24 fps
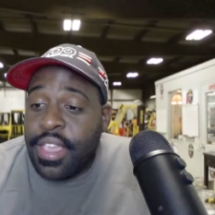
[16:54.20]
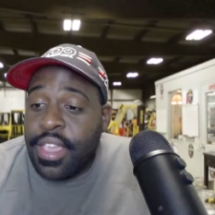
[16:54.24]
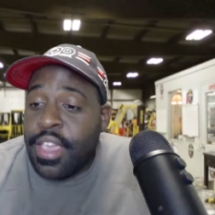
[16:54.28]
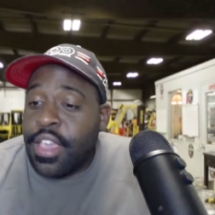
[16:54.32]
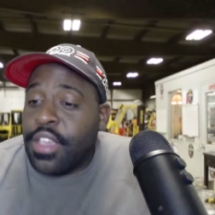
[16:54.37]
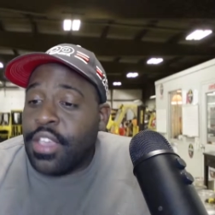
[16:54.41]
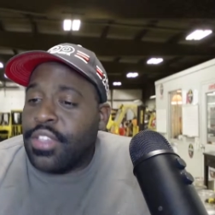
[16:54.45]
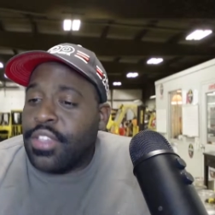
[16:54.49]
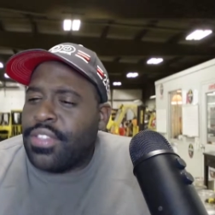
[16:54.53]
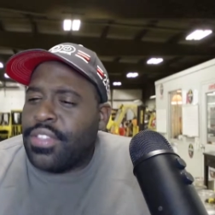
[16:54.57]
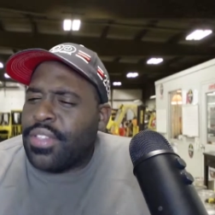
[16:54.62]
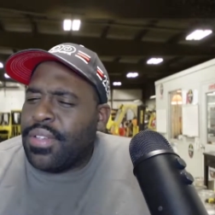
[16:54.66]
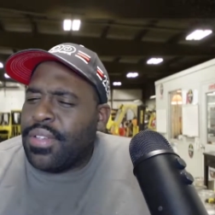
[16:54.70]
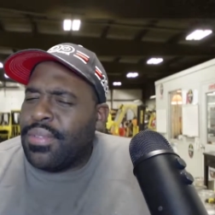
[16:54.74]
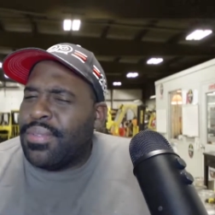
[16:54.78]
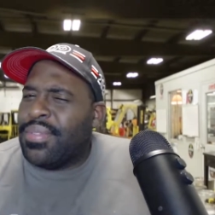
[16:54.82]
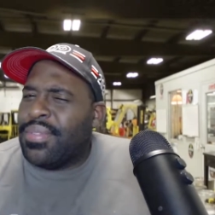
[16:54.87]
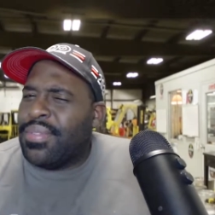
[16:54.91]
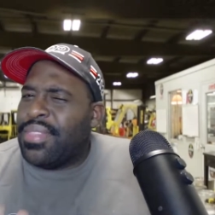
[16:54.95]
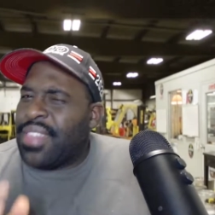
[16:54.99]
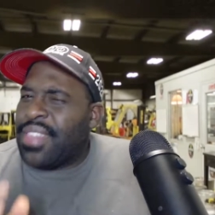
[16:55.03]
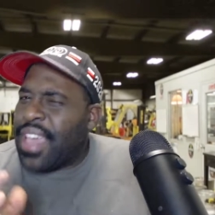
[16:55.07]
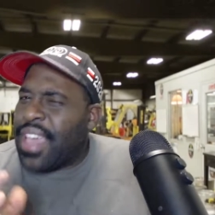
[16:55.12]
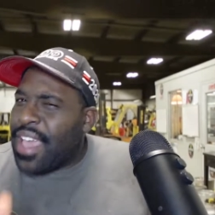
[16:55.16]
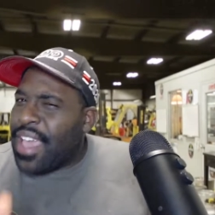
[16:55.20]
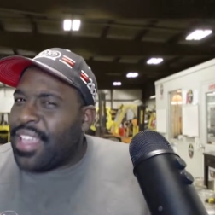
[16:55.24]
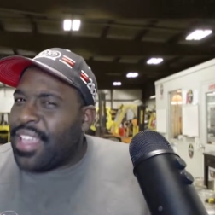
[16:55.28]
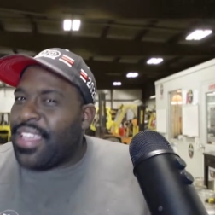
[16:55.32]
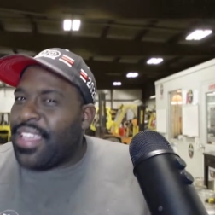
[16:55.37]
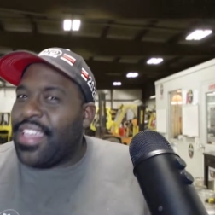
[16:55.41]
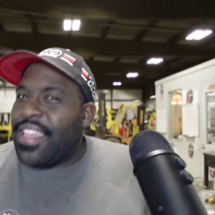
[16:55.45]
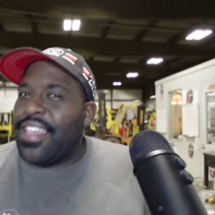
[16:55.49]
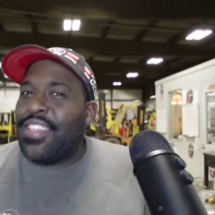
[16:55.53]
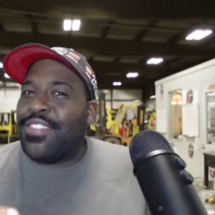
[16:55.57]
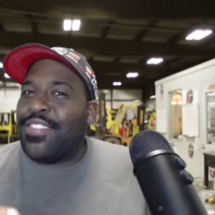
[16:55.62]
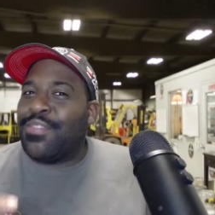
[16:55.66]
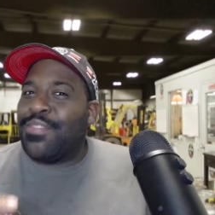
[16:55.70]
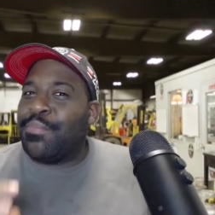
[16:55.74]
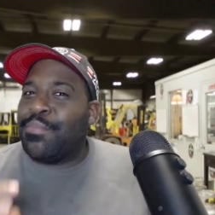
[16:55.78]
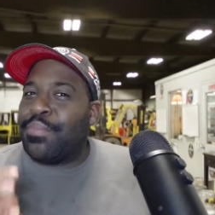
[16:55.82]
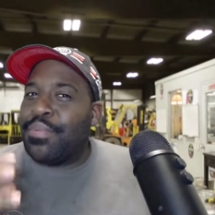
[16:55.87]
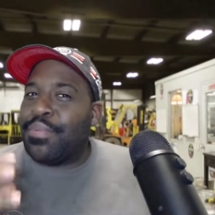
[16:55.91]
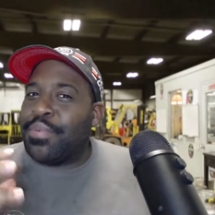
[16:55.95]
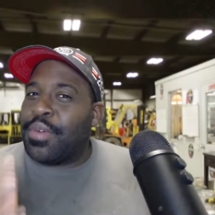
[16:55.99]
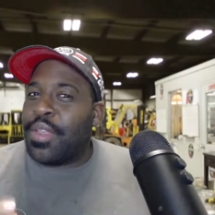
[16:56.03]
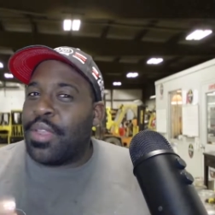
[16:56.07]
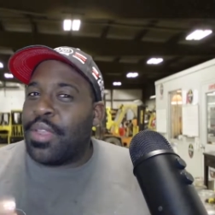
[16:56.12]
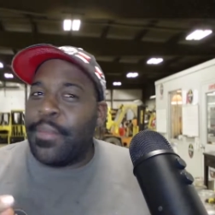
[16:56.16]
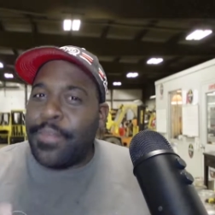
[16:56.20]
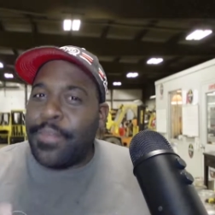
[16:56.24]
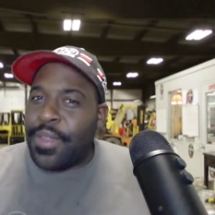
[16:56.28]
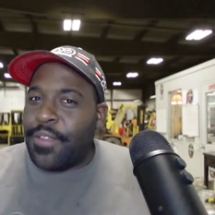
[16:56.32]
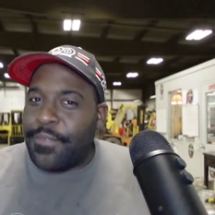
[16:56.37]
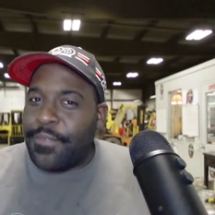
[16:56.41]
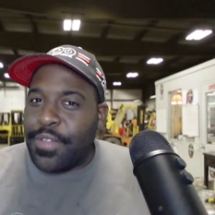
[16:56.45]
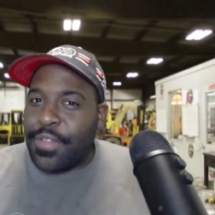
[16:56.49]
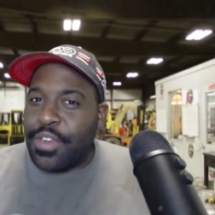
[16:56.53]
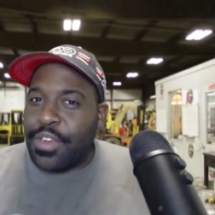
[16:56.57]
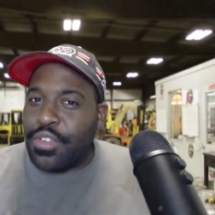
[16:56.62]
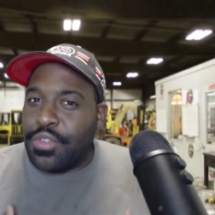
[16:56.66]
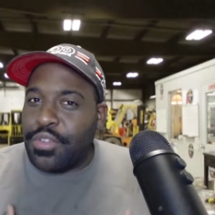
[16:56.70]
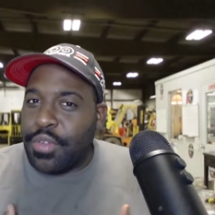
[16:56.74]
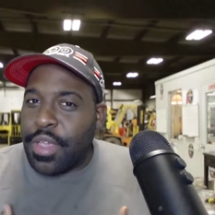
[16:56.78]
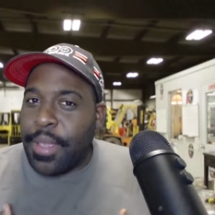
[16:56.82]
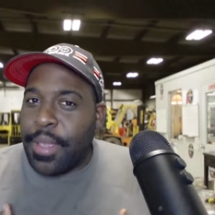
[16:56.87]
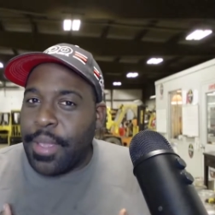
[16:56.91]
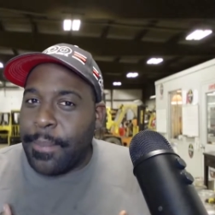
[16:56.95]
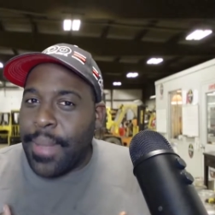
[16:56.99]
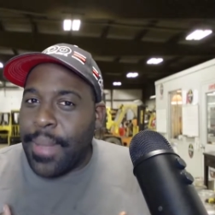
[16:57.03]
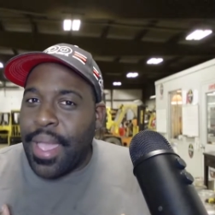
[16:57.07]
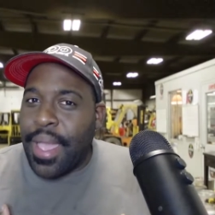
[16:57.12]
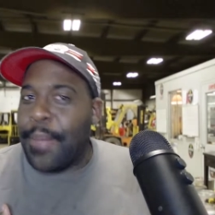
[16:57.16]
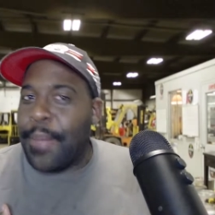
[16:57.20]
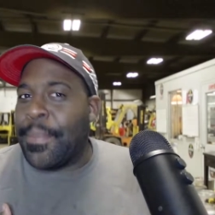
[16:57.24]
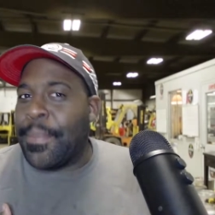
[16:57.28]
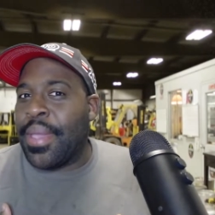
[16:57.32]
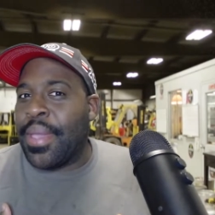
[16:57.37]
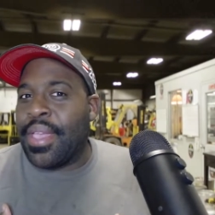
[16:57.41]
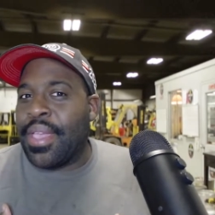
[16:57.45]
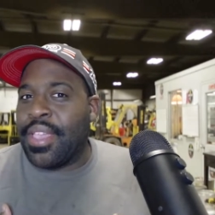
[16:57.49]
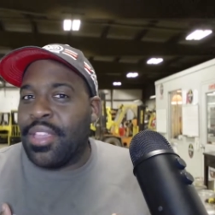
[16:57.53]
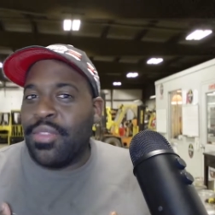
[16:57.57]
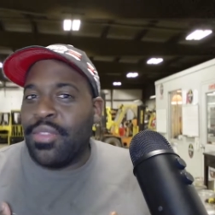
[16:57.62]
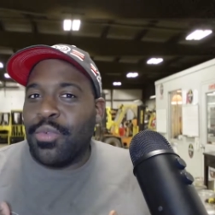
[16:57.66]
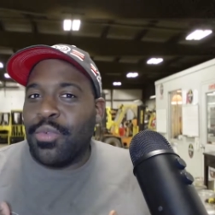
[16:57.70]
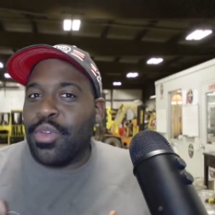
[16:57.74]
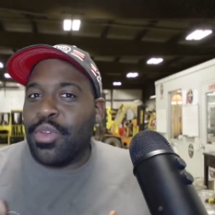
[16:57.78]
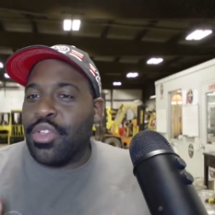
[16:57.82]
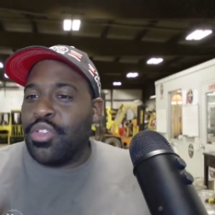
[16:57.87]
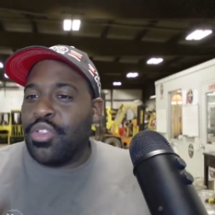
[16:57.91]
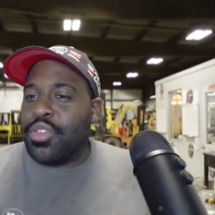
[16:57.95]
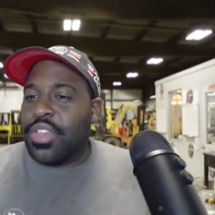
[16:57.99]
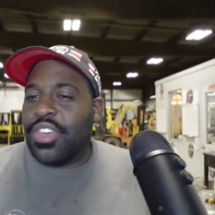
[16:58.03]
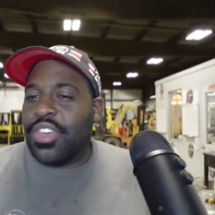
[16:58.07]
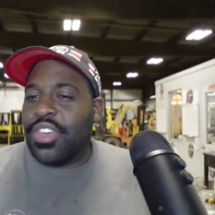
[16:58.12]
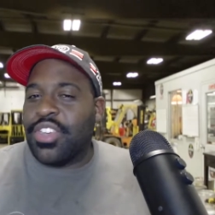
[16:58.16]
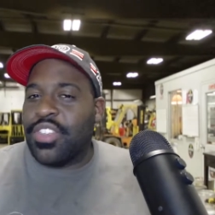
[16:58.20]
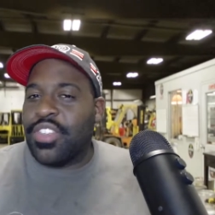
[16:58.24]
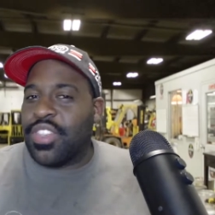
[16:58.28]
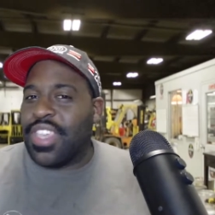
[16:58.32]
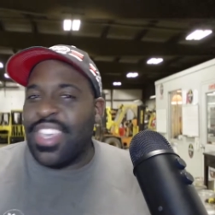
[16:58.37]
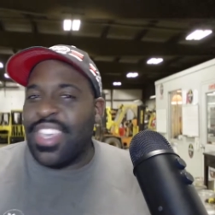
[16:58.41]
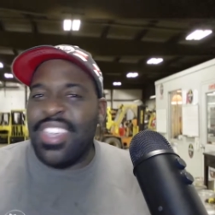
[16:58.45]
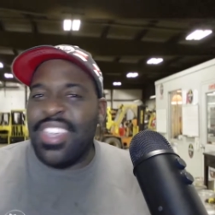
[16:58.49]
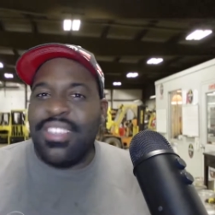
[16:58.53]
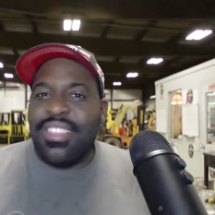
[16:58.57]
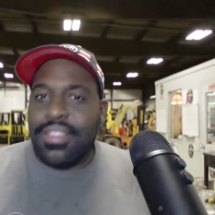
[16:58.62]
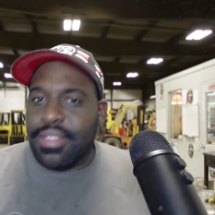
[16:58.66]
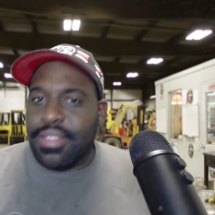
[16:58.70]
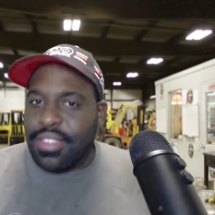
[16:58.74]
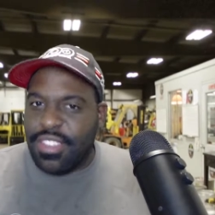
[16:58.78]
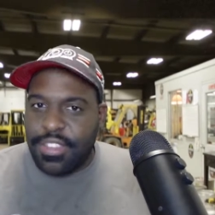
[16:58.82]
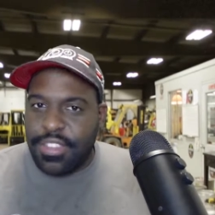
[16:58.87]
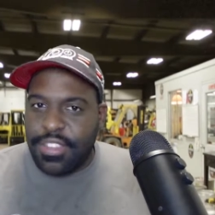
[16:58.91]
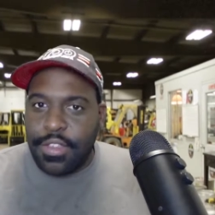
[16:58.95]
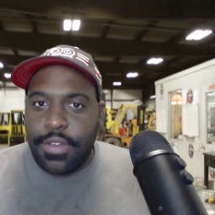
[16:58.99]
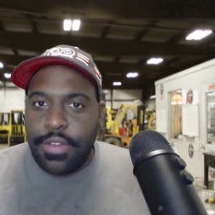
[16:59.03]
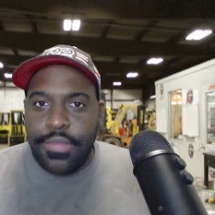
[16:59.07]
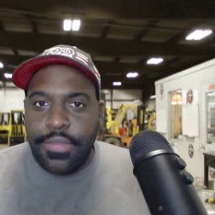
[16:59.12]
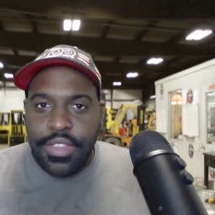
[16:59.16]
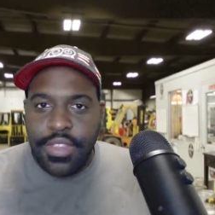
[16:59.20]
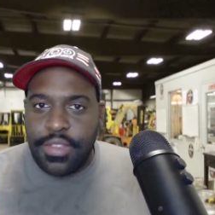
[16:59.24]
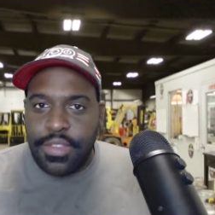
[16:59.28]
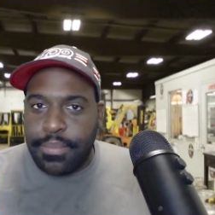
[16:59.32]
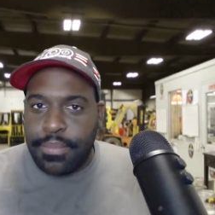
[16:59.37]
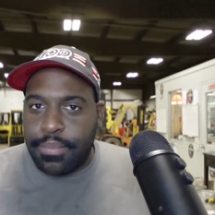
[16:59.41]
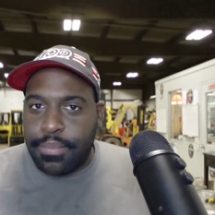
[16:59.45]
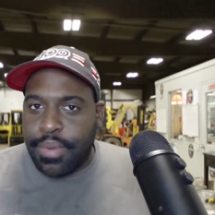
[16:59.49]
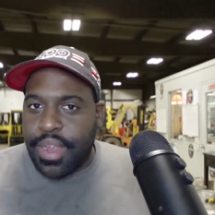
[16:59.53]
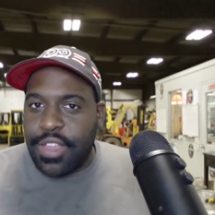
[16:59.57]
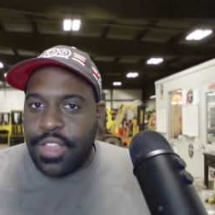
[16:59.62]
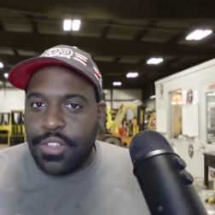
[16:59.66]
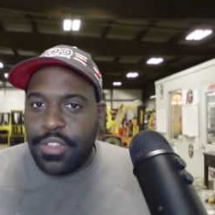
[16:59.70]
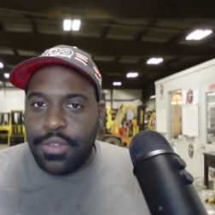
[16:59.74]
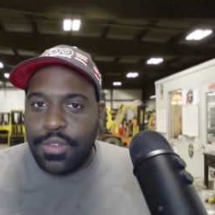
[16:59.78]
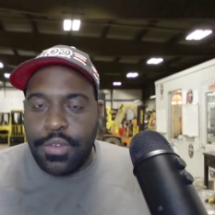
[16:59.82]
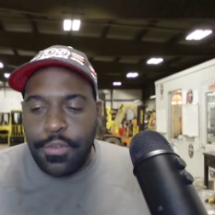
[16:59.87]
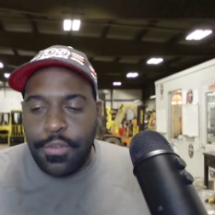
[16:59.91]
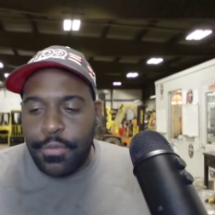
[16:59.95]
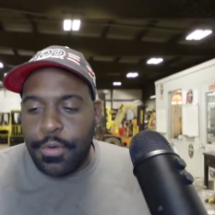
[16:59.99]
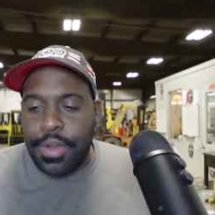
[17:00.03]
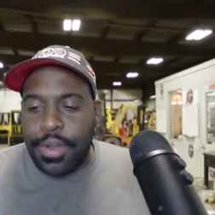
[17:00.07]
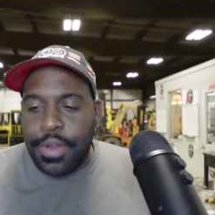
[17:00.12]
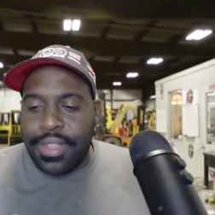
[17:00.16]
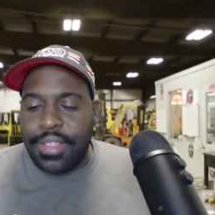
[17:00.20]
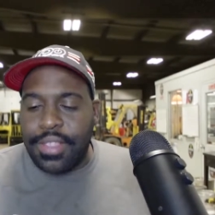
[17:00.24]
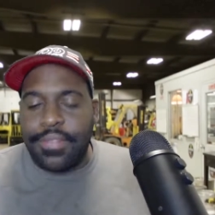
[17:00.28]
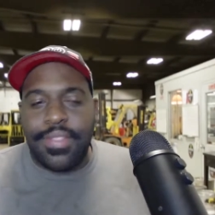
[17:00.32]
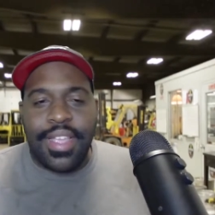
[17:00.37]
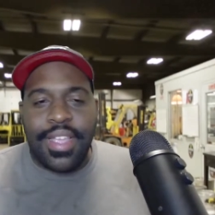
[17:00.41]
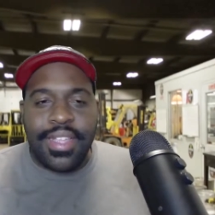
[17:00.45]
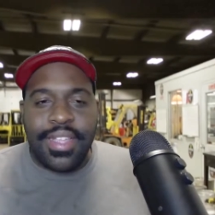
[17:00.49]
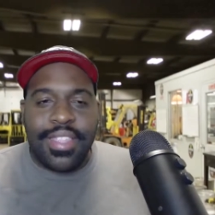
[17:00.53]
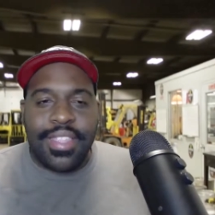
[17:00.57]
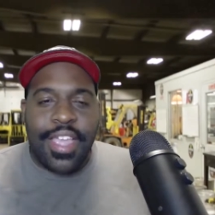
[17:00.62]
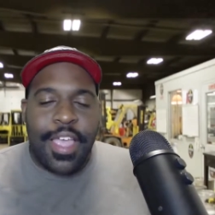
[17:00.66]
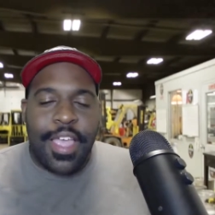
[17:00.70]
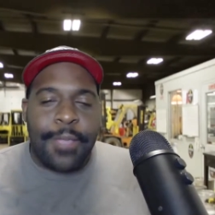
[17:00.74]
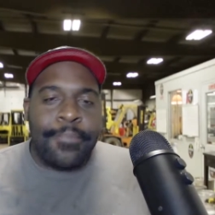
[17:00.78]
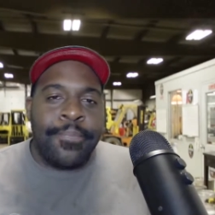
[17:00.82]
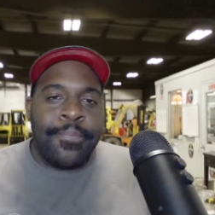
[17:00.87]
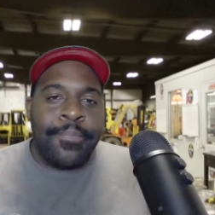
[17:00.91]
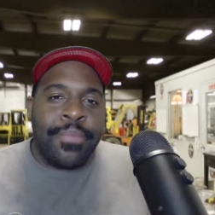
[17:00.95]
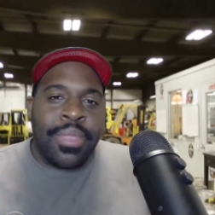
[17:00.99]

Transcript: So that is pretty beneficial in my opinion, where you could just easily service some brakes on a forklift like that.